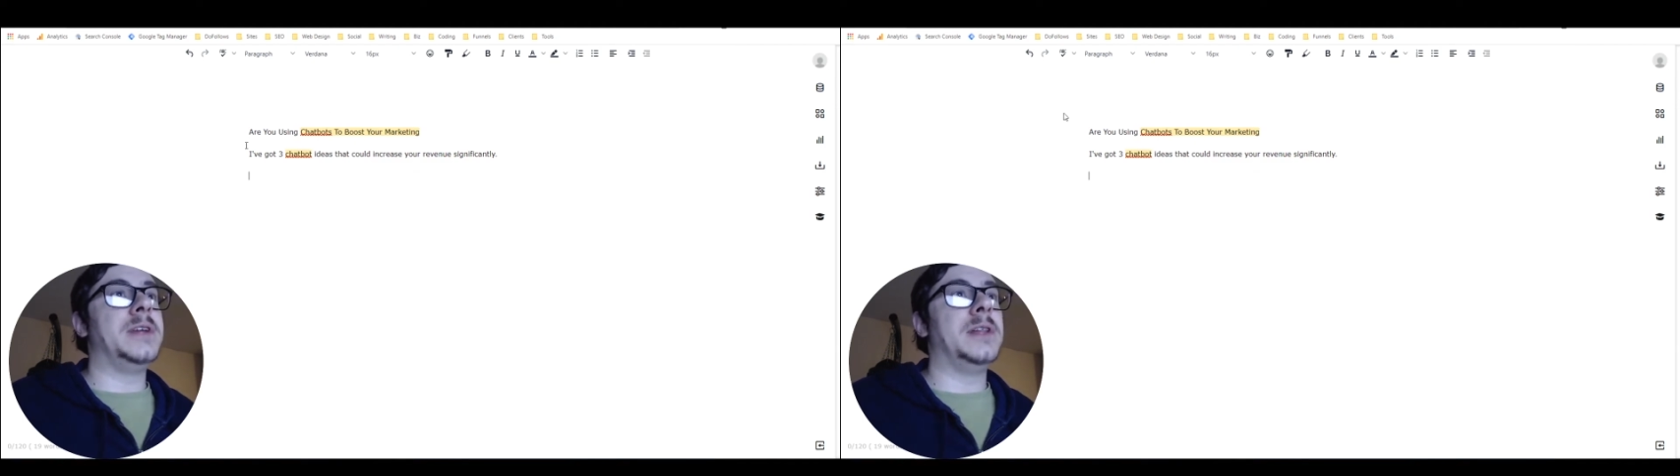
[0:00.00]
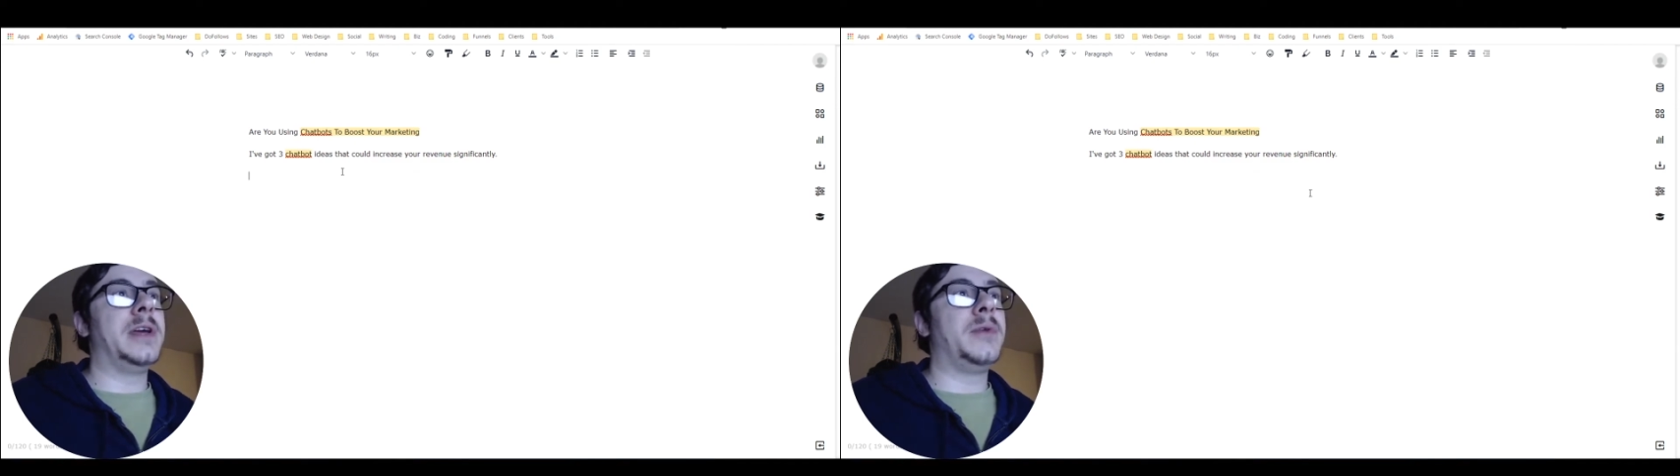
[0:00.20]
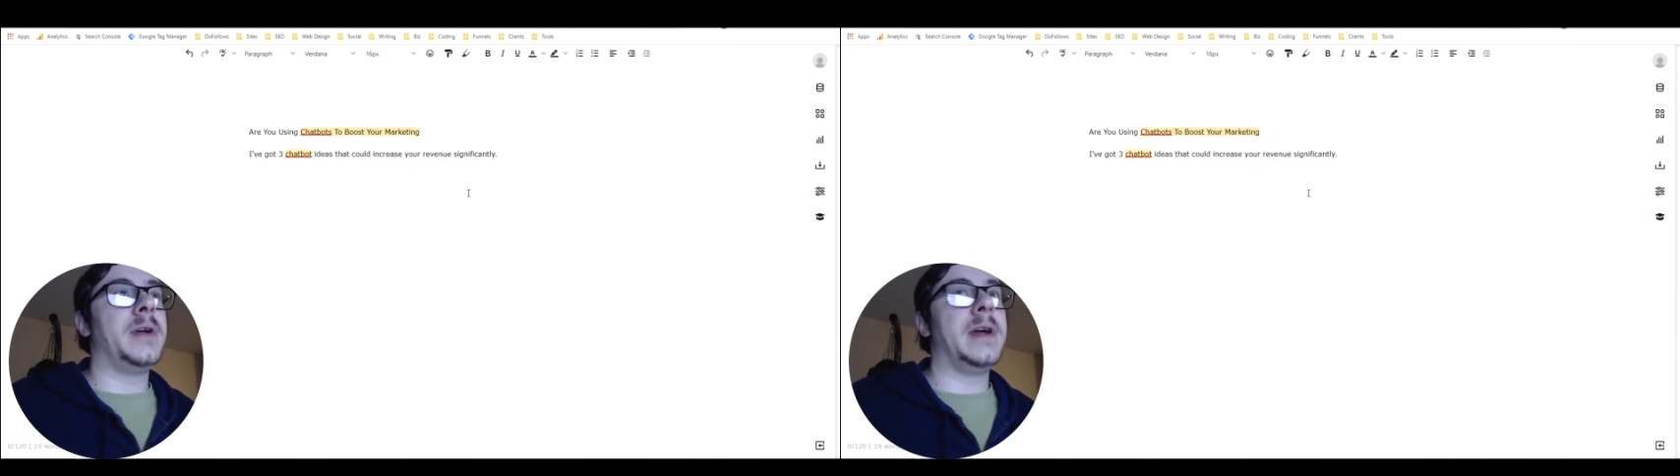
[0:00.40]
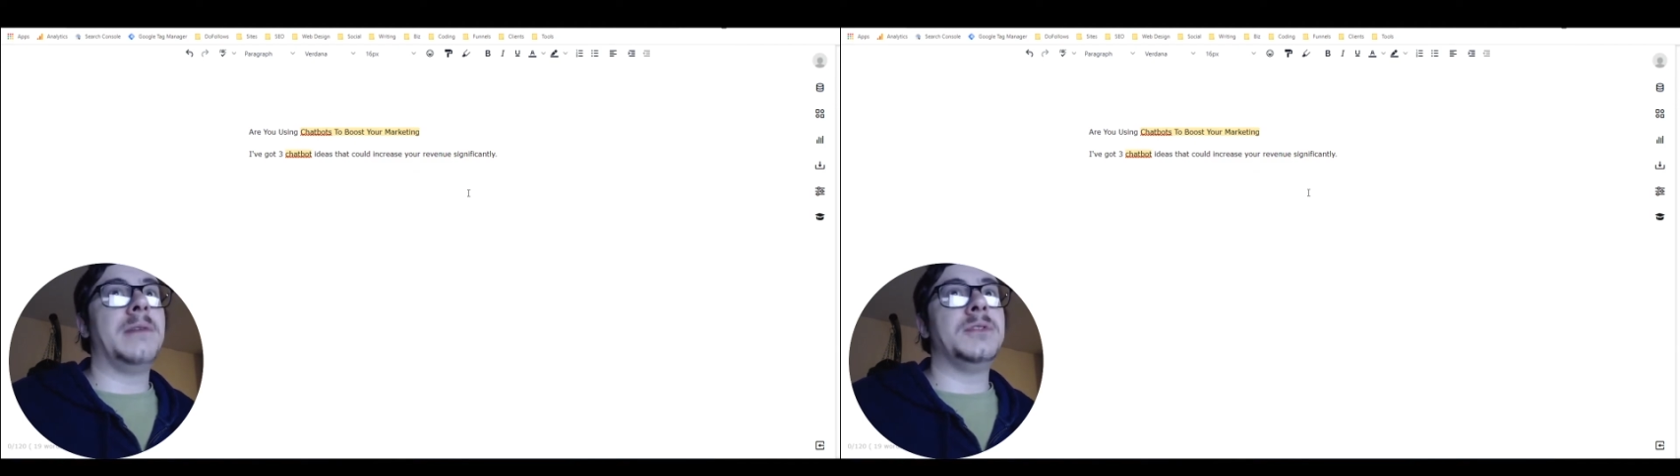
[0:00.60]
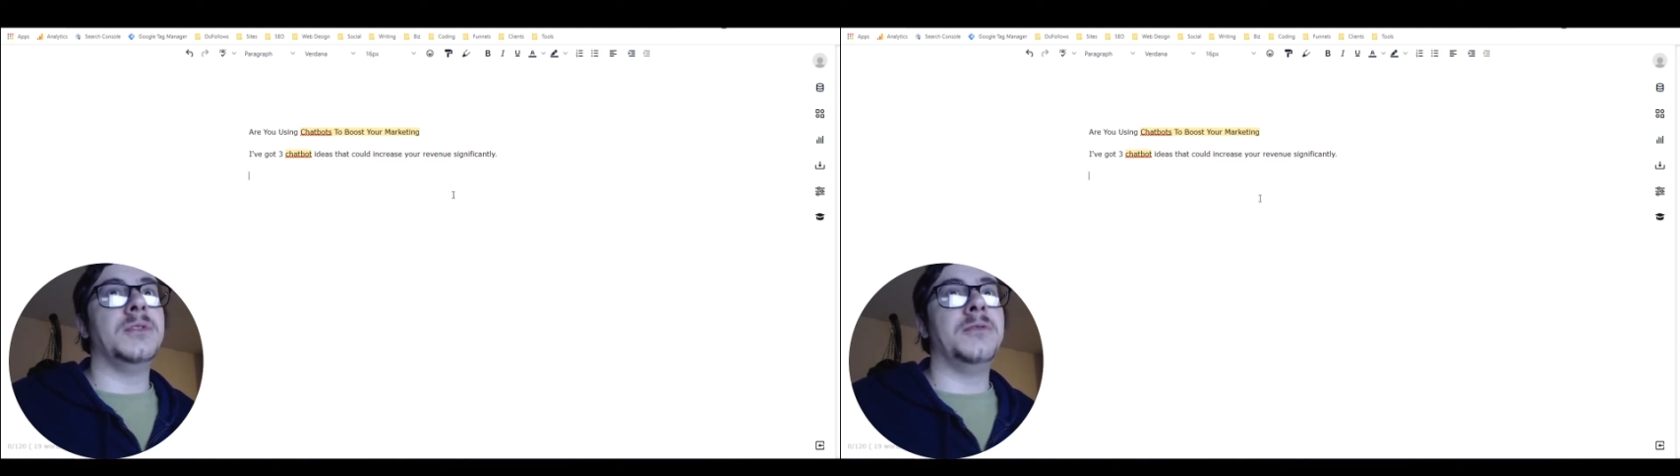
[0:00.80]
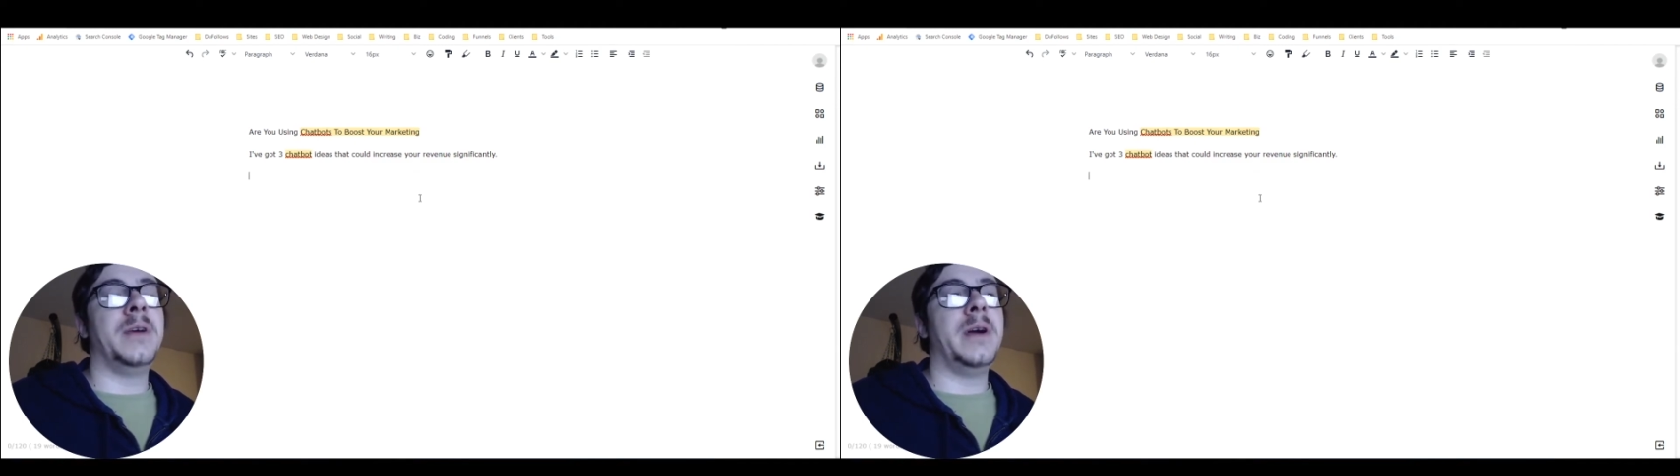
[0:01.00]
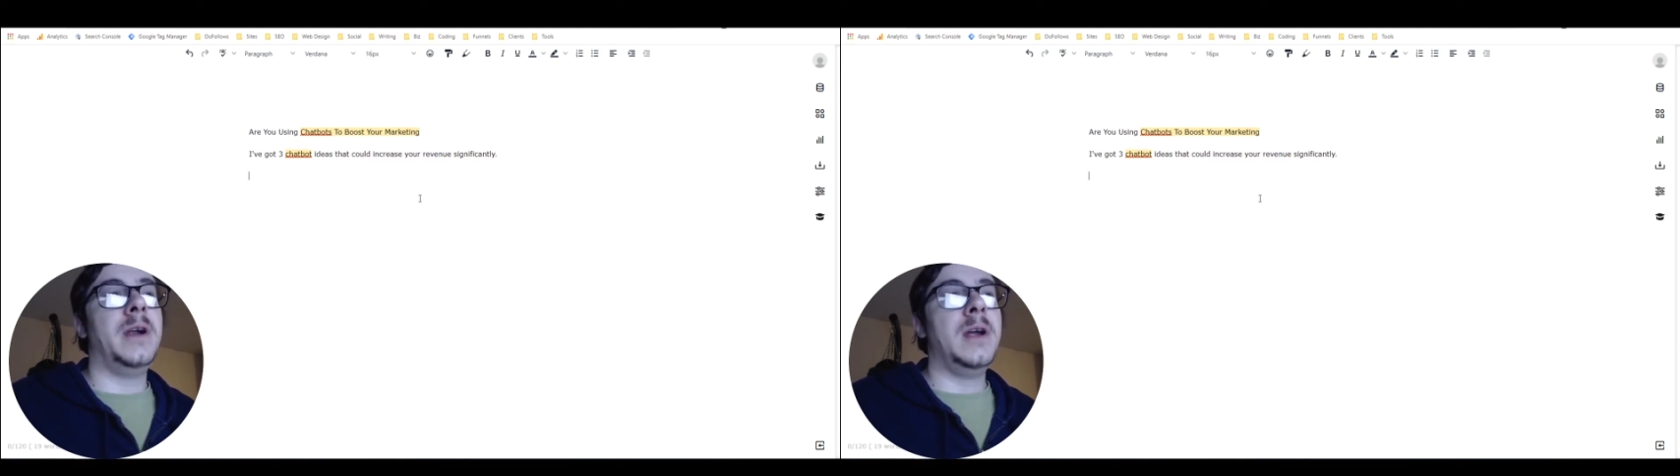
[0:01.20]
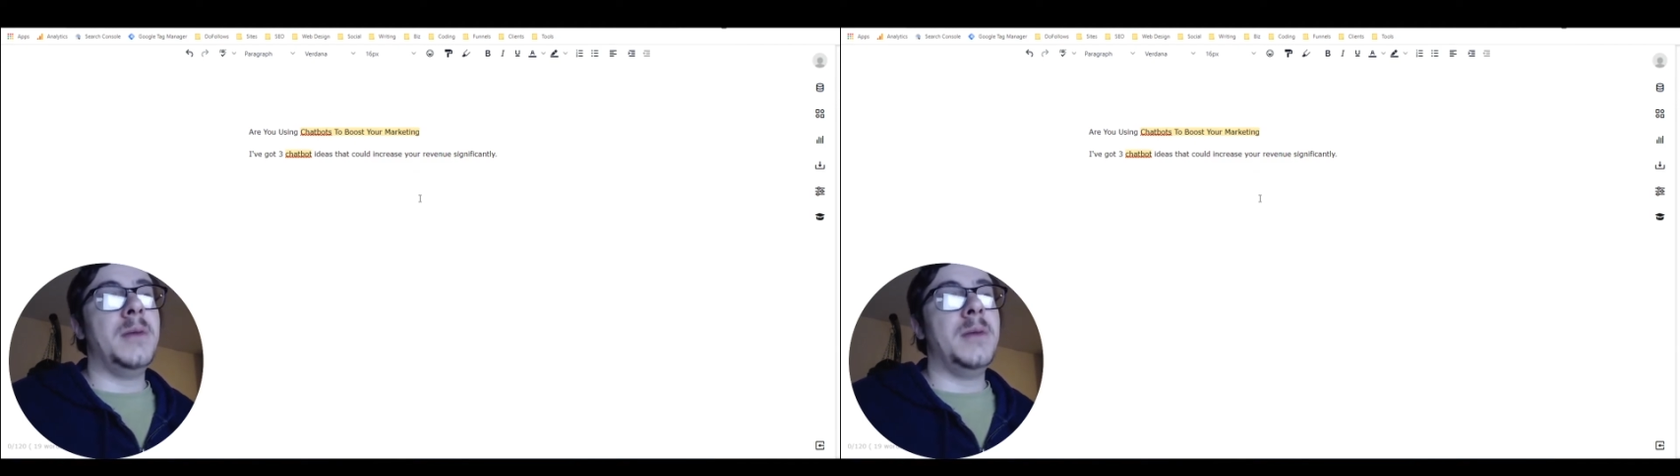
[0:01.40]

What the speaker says: like what I have so far,